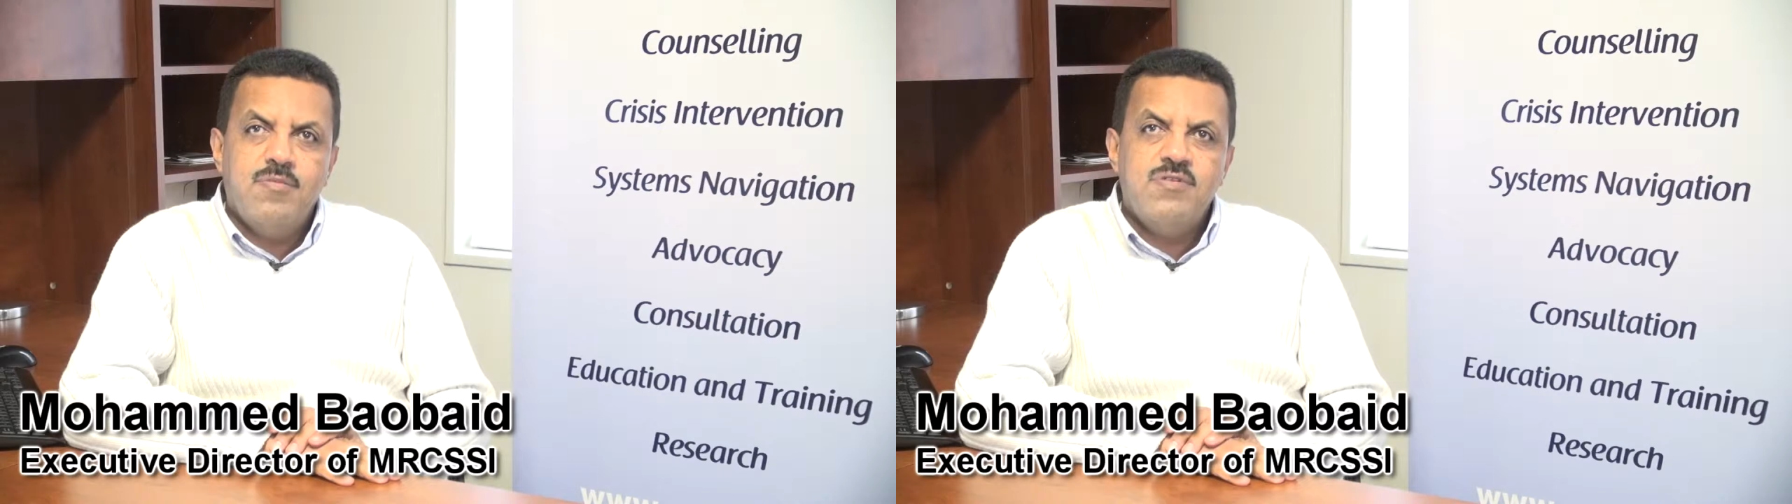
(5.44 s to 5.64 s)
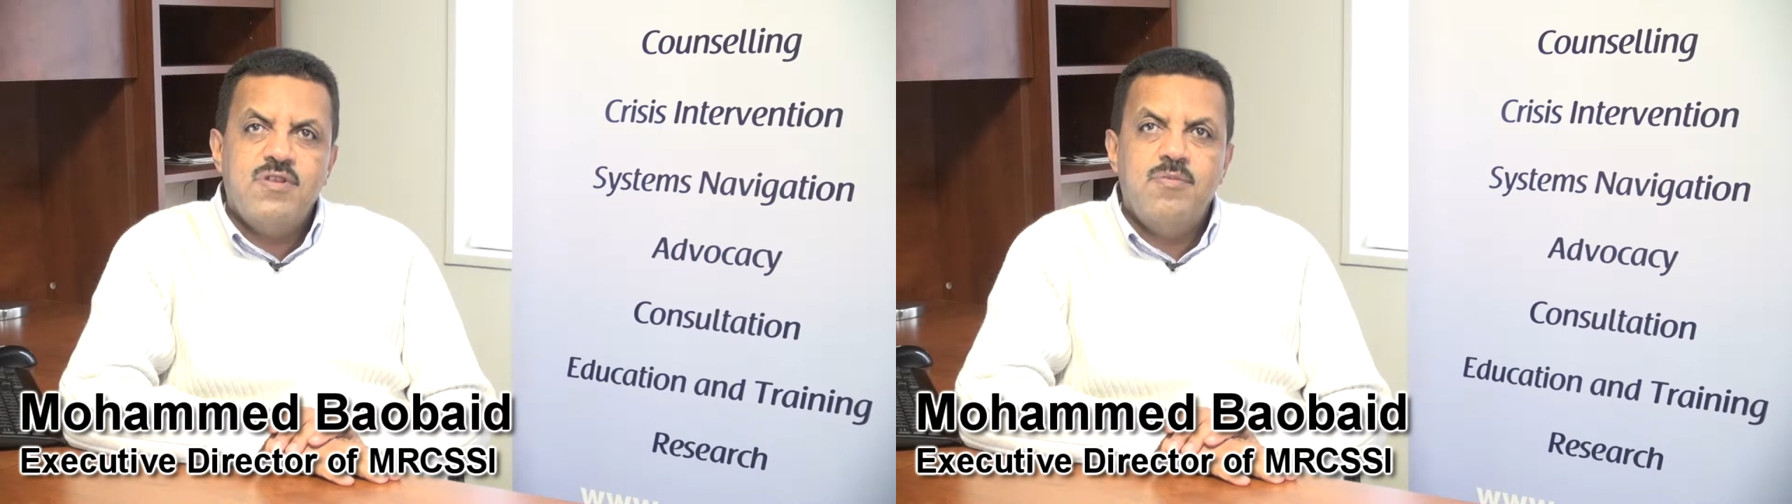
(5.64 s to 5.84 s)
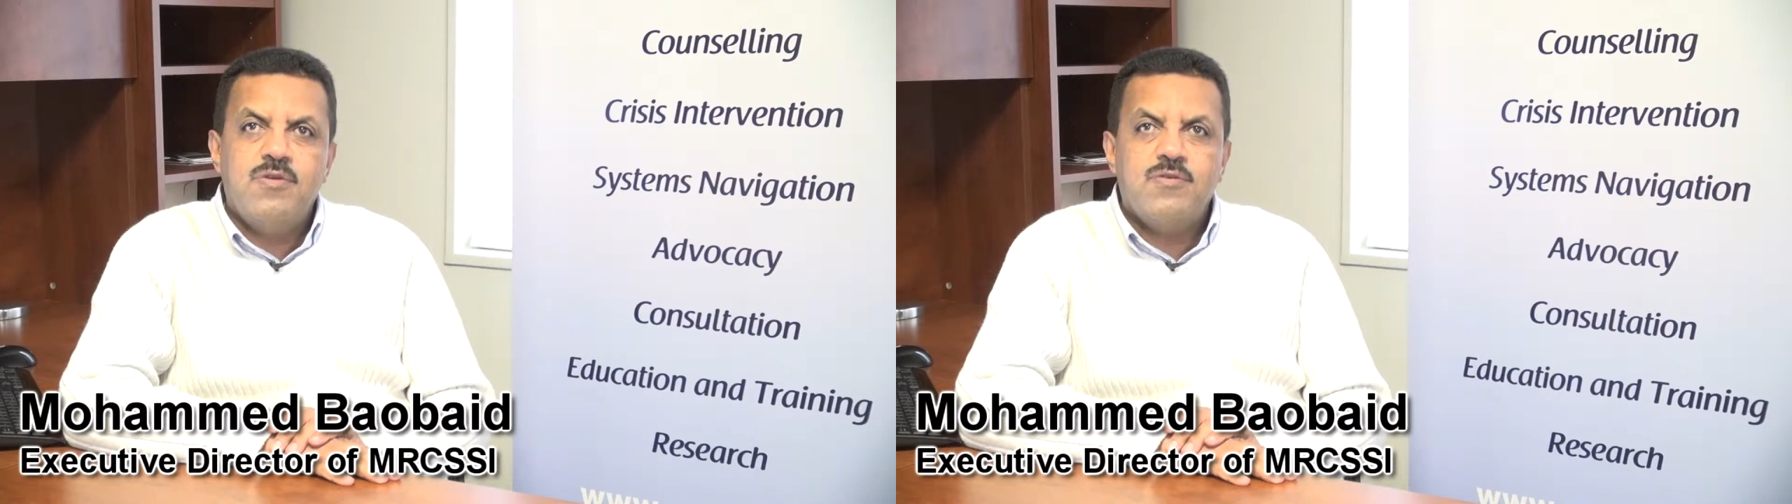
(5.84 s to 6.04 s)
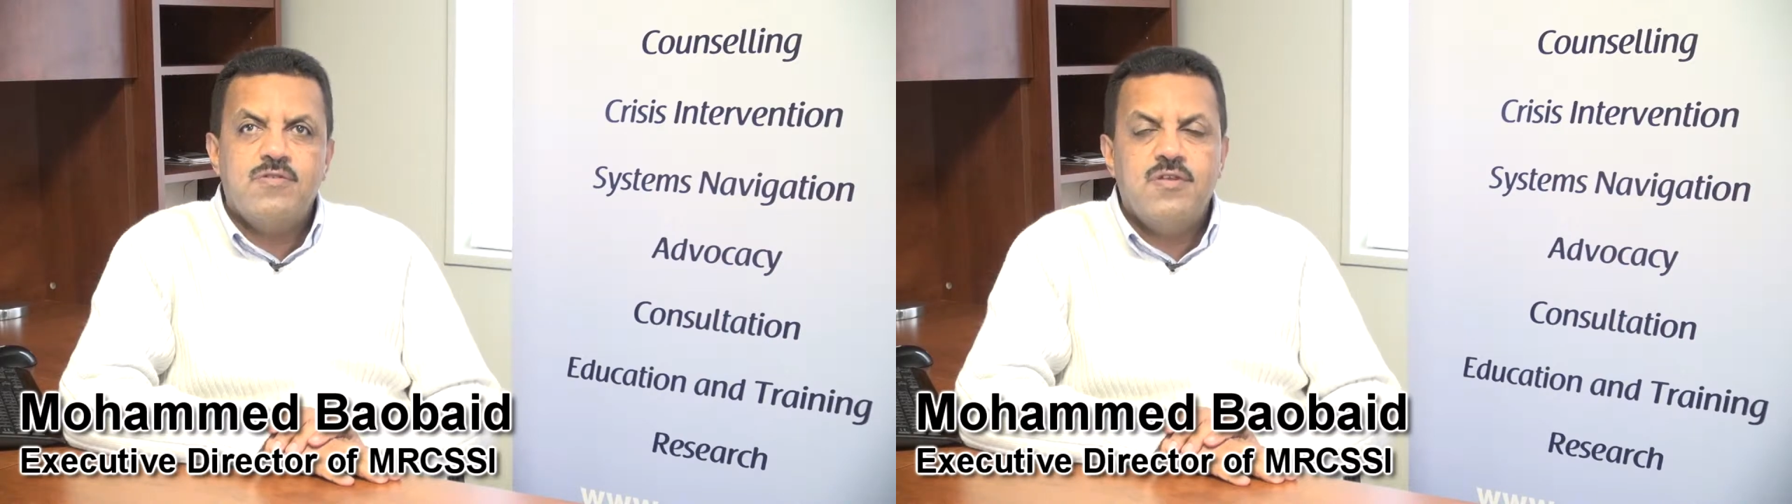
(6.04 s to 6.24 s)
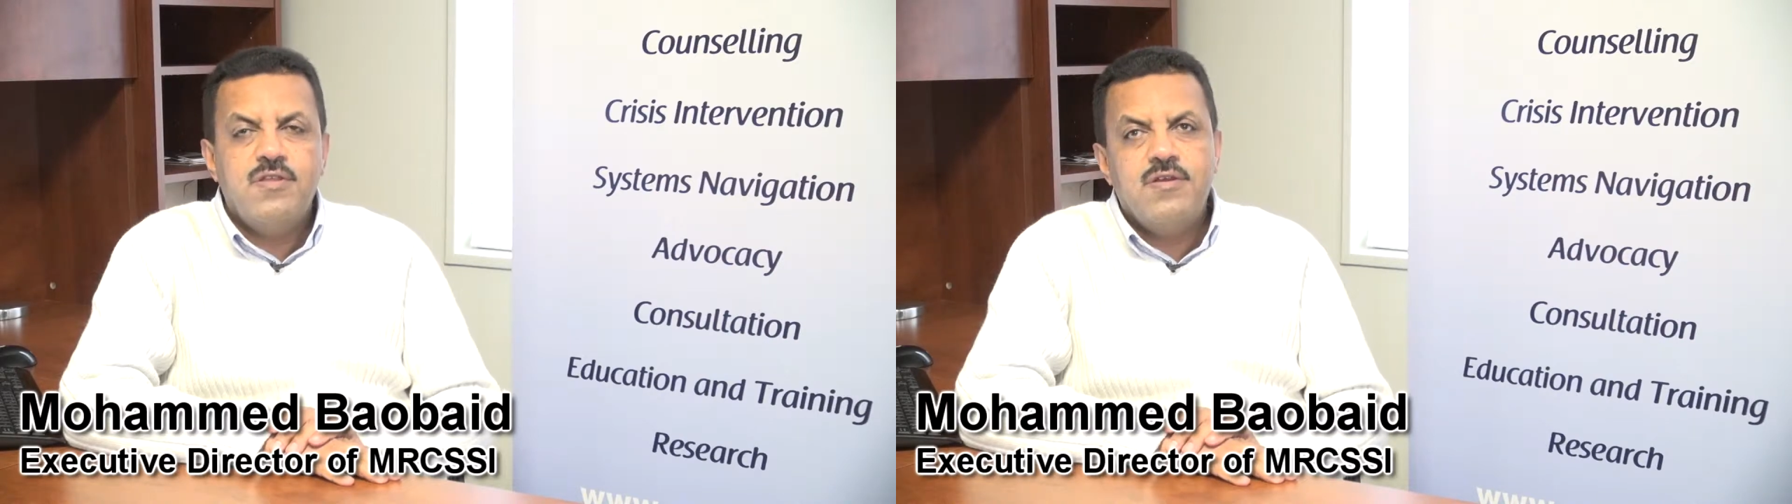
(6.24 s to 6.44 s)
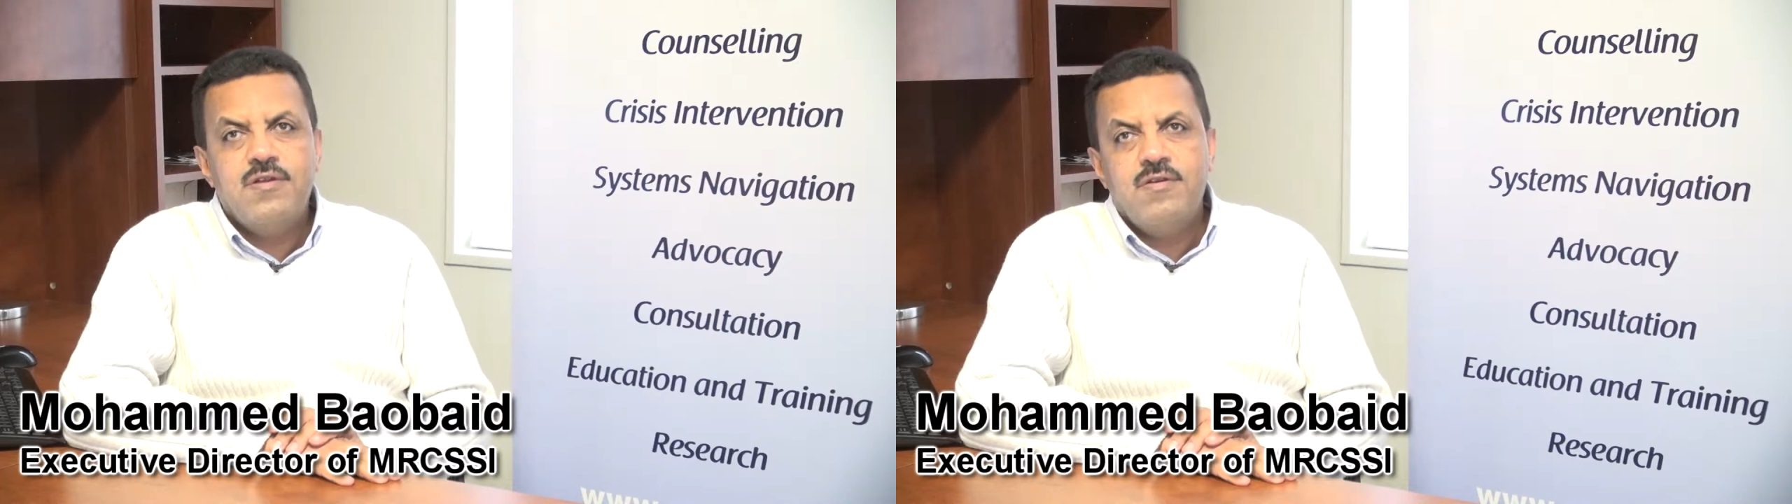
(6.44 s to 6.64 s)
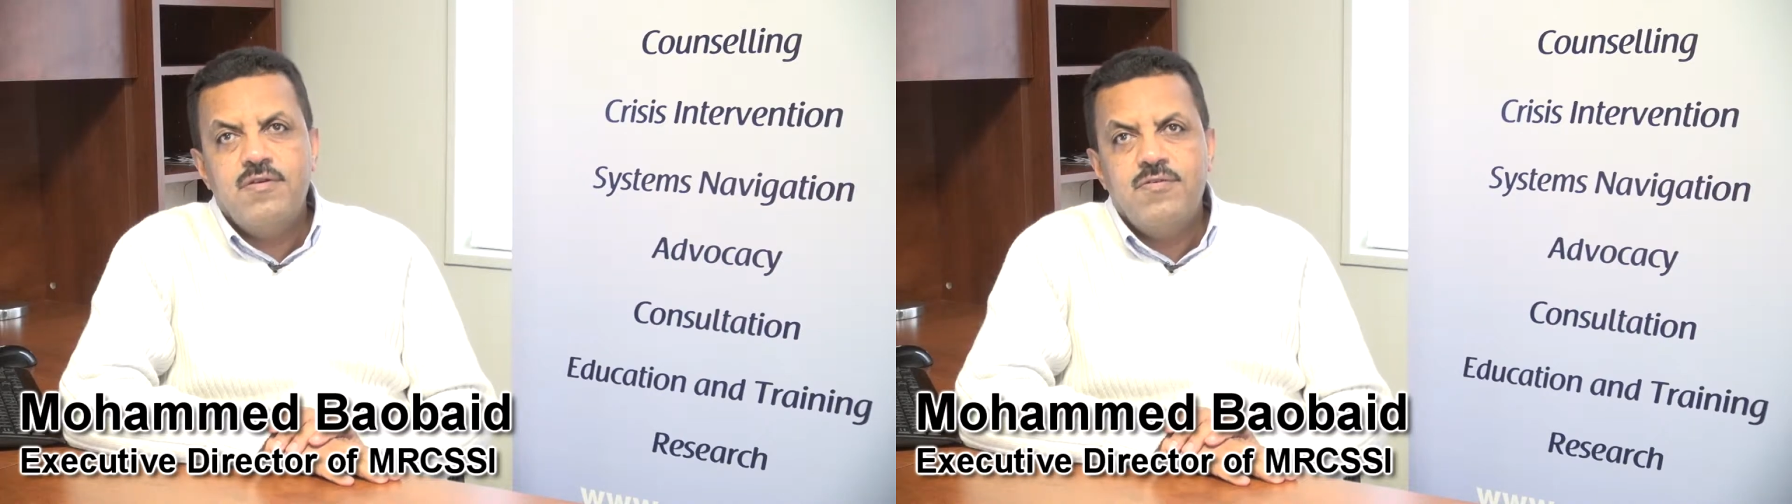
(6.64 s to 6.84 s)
the Muslim Resource Center